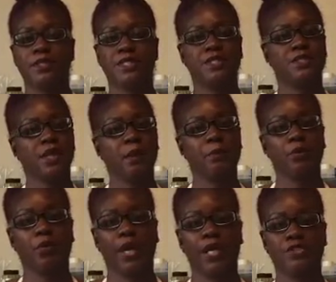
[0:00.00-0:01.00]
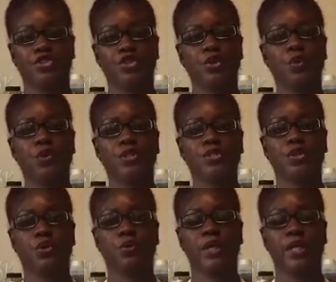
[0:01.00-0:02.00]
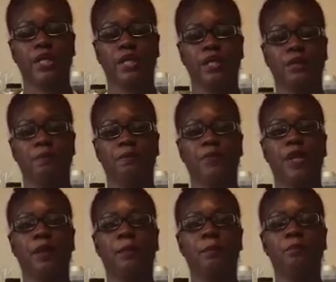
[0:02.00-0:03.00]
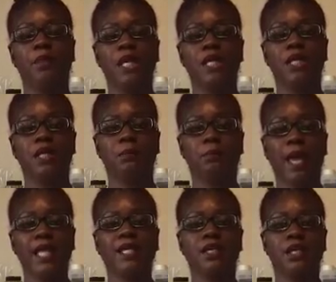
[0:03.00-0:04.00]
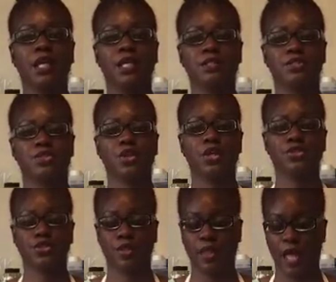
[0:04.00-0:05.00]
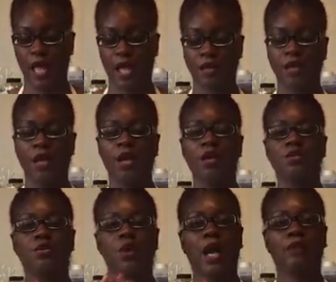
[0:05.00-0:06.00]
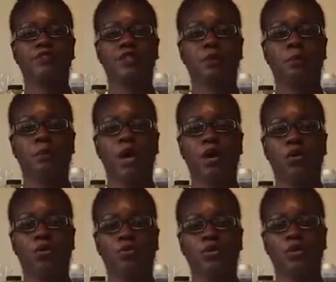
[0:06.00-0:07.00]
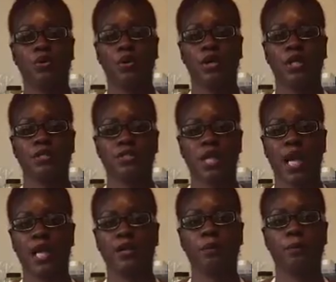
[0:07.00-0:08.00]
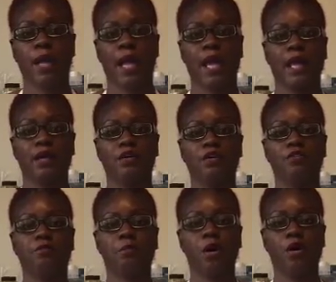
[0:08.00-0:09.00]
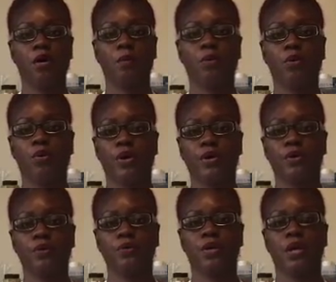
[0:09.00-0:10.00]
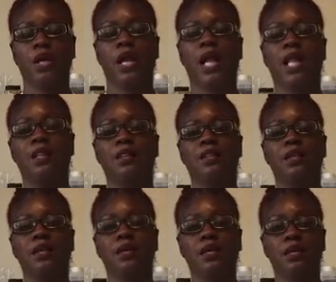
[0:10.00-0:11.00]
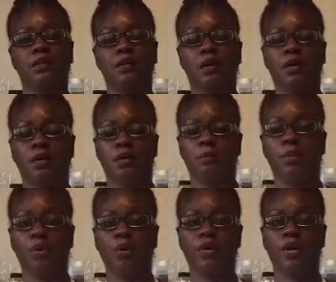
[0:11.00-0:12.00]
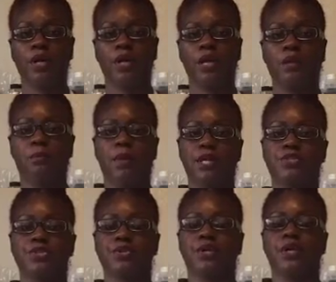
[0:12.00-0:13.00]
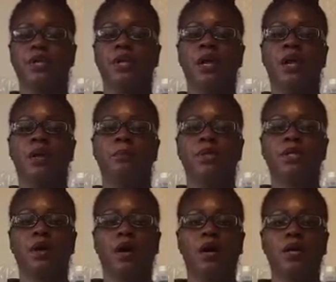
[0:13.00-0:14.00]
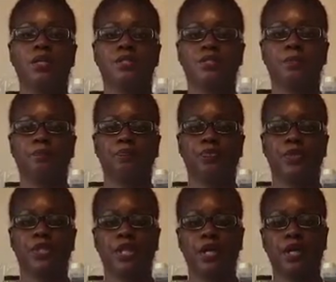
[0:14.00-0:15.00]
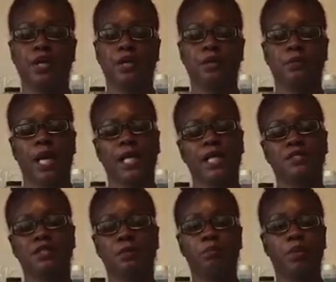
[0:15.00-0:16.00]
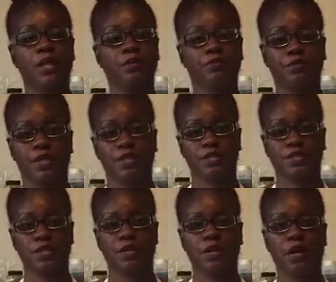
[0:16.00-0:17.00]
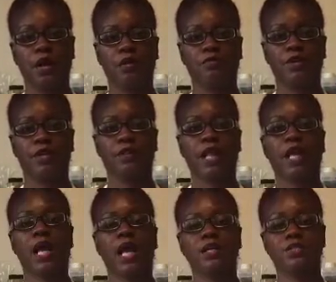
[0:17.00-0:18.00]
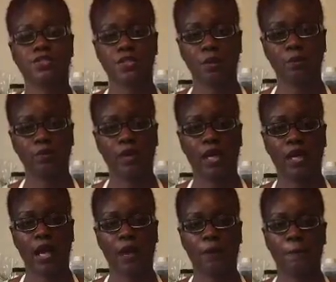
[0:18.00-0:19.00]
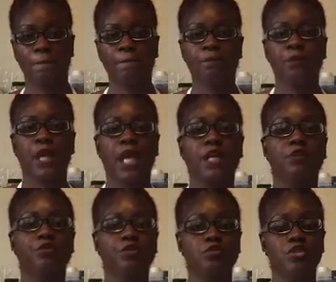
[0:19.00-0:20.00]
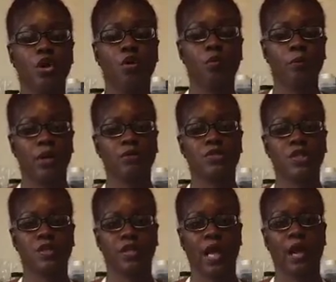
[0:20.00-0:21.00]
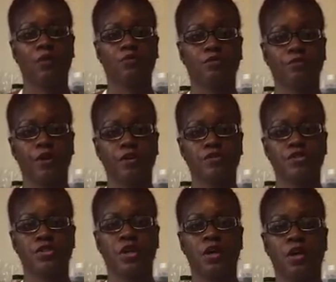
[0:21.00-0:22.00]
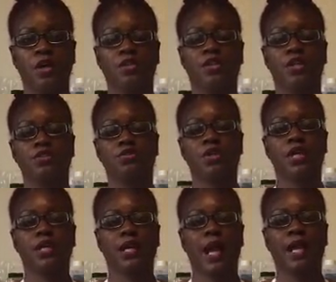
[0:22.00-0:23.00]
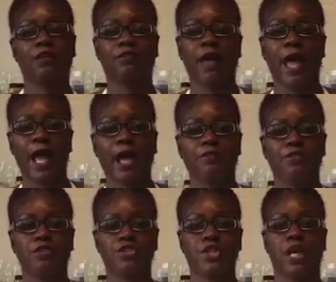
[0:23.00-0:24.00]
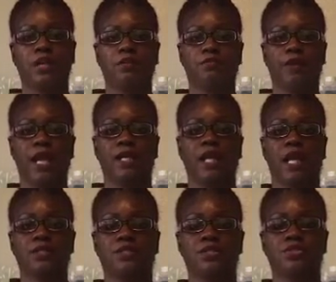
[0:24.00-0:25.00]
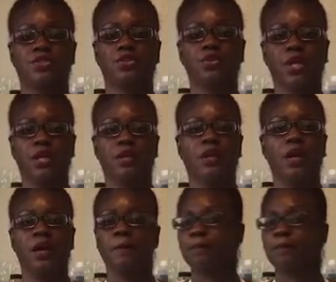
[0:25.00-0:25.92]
separate to a degree, meaning making it such that you have to melt your entire bag of palm oil and then pour it and measure it, because I guess the benefits of it, they kind of separate out. And if you don't melt it down first, then you get kind of half your chain of fatty acids. You get